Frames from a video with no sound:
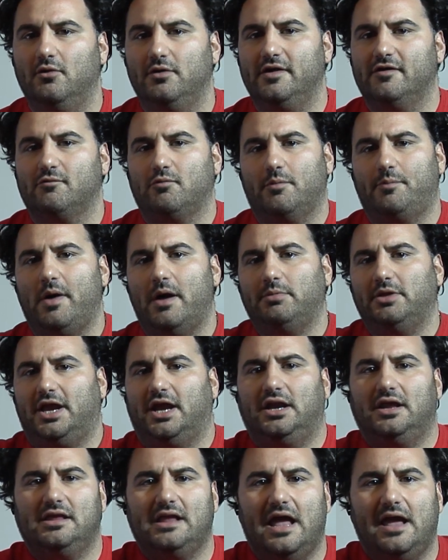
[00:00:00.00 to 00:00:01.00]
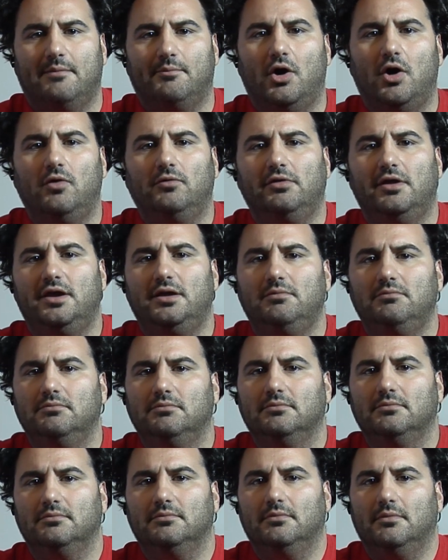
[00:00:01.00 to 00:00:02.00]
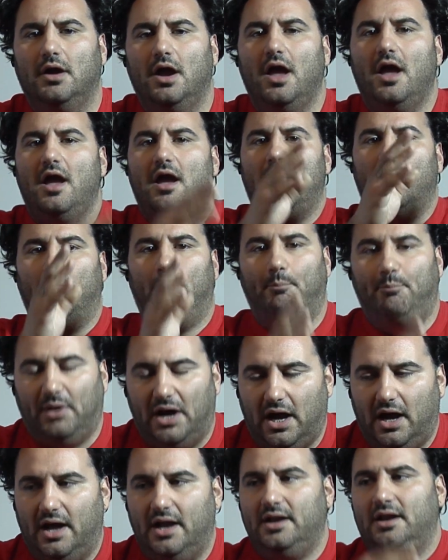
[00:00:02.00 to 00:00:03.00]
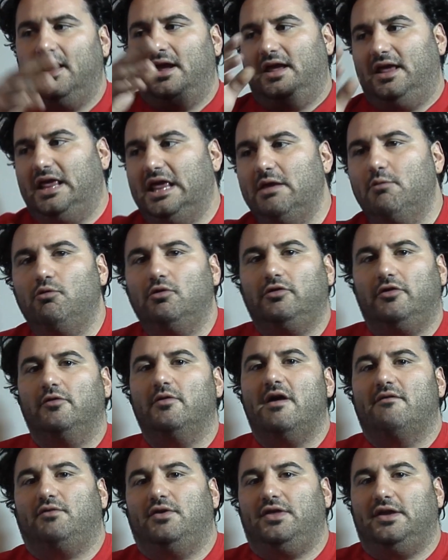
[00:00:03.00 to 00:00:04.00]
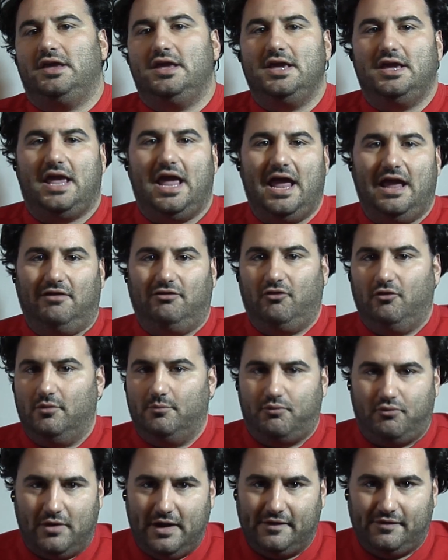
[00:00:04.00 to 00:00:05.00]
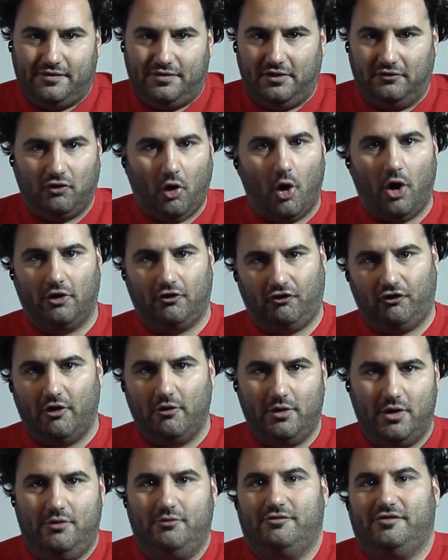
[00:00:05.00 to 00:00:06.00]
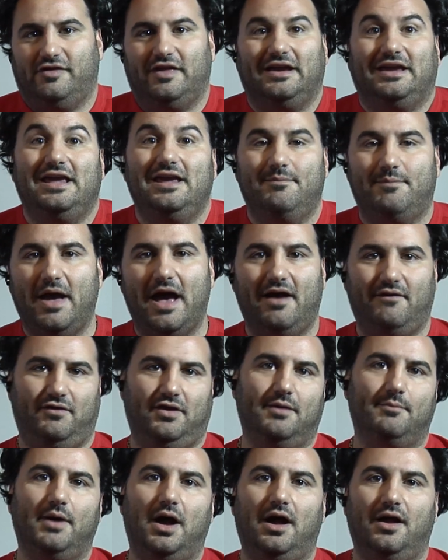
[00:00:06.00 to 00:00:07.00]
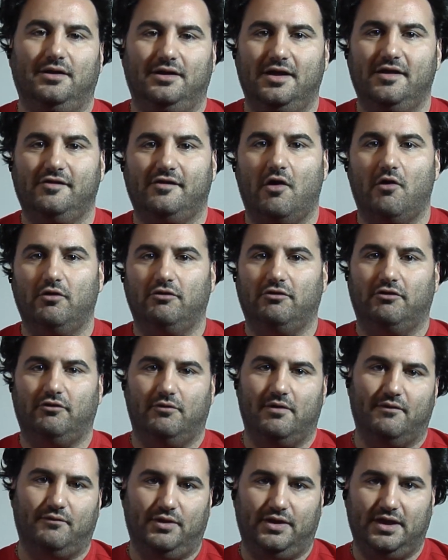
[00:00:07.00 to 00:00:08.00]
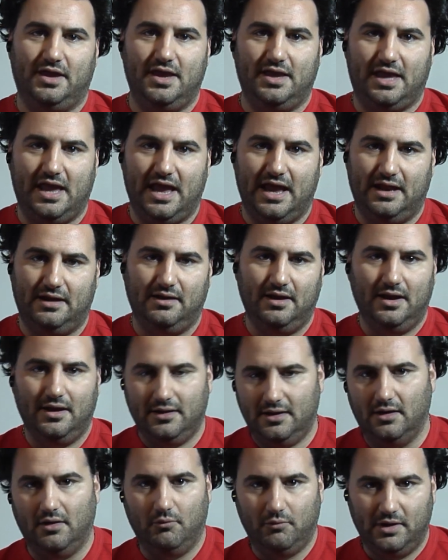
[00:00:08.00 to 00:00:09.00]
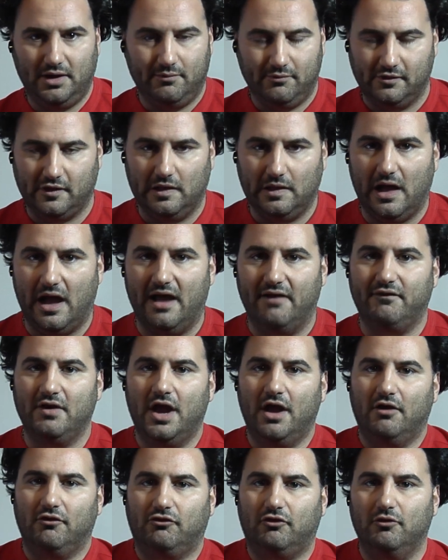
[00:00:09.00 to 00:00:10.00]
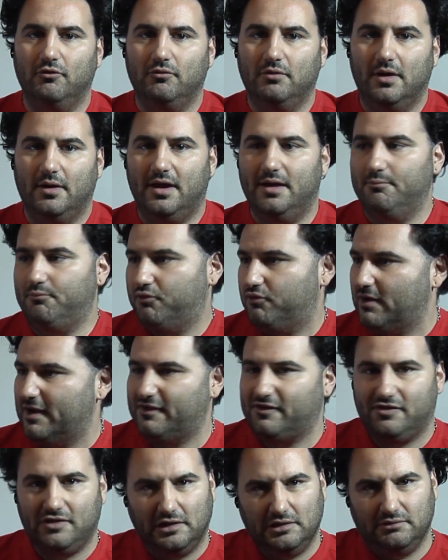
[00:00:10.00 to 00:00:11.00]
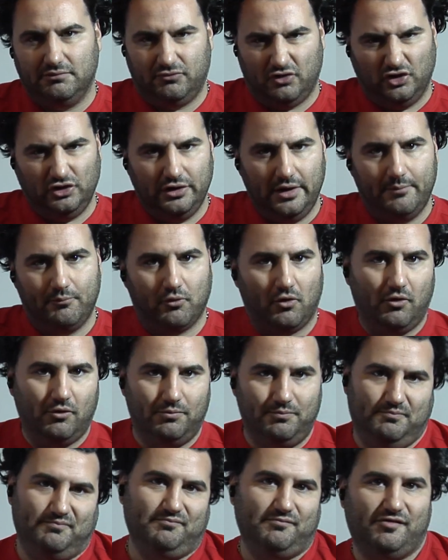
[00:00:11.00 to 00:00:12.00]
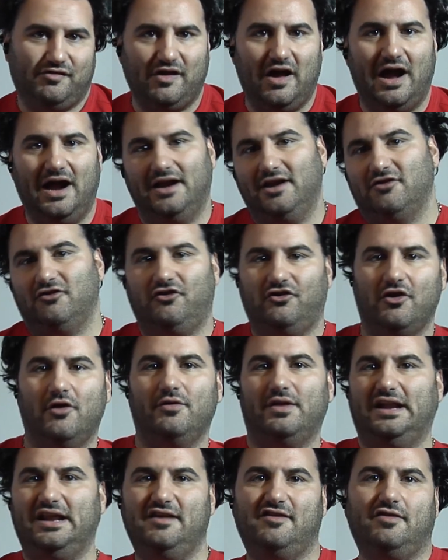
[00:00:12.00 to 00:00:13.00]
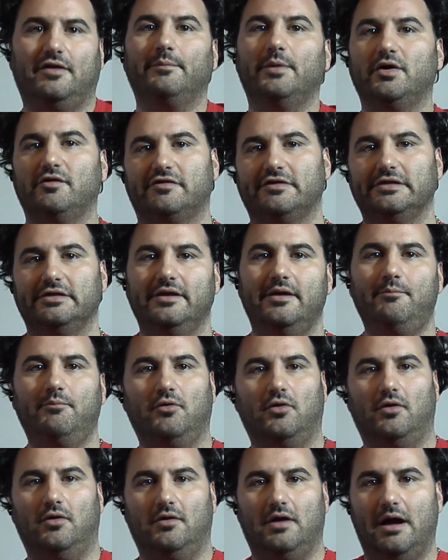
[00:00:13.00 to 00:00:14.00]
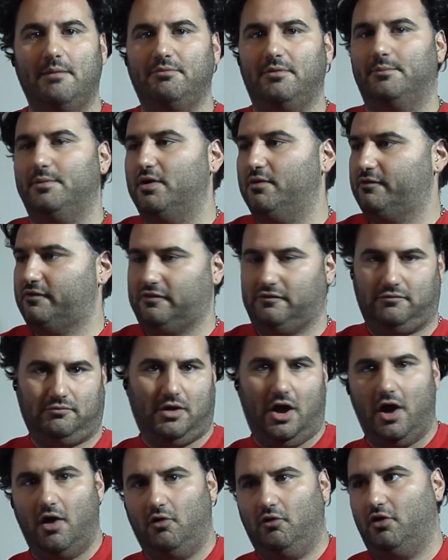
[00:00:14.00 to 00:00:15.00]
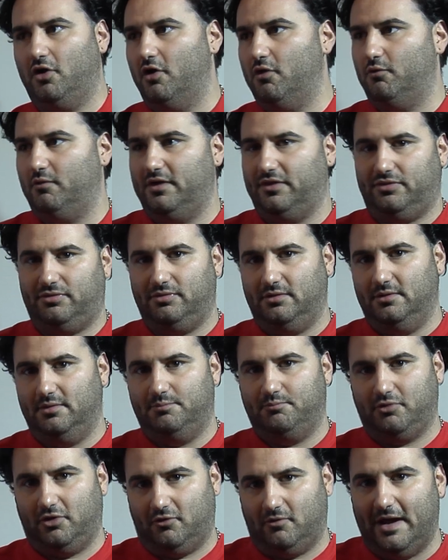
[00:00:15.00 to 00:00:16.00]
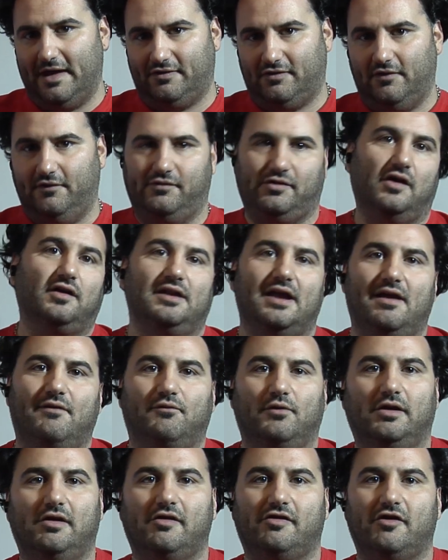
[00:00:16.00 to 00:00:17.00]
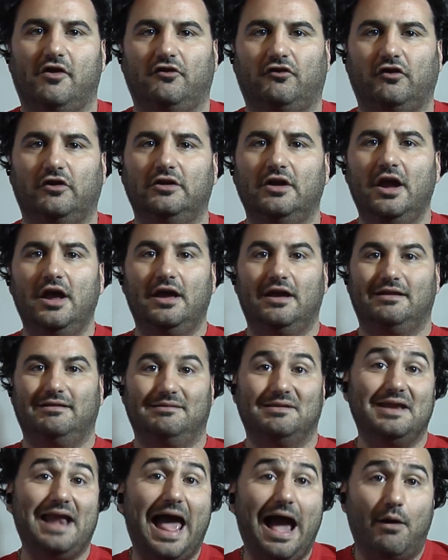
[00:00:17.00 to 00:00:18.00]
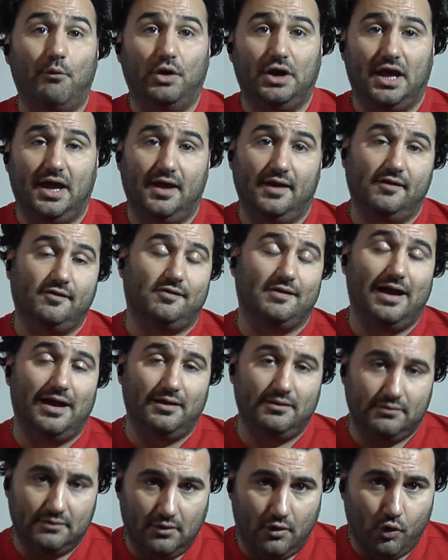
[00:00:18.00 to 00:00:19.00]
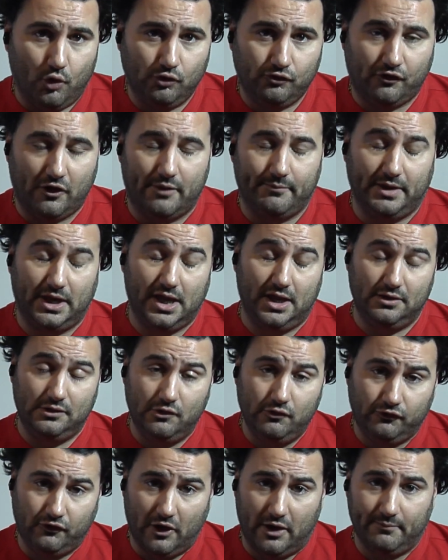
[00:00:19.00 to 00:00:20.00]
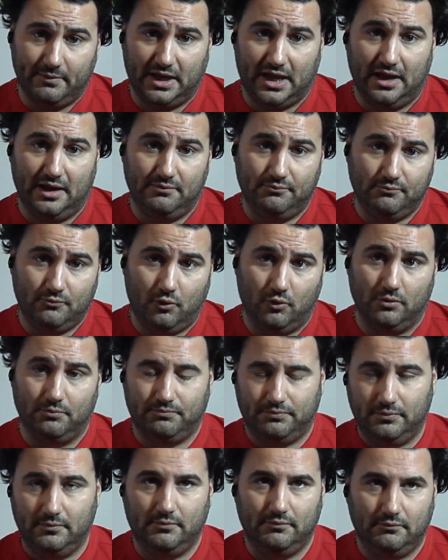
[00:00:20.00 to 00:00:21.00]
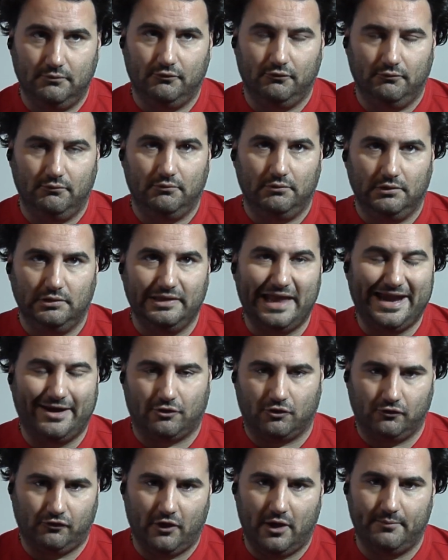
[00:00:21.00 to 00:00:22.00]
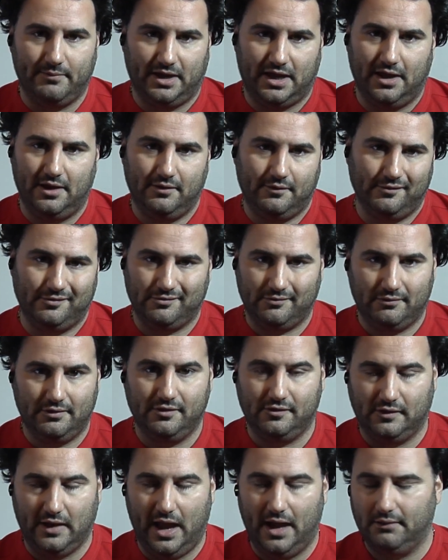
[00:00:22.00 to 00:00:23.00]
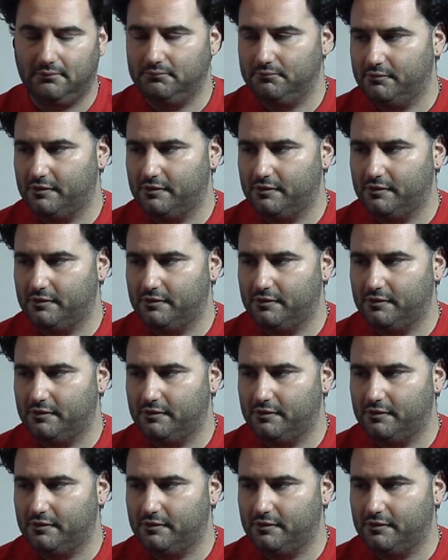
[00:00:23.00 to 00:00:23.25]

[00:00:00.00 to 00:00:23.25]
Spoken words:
He's a Republican in name only, but he will do everything he can to impress the talk show hosts that keep having him on. He's going to do everything he can, when he was alive, to impress the liberal side and show that he's the most liberal. I'll go with the progressives on every decision nowadays, not old John McCain, new John McCain, or later John McCain, because he's dead.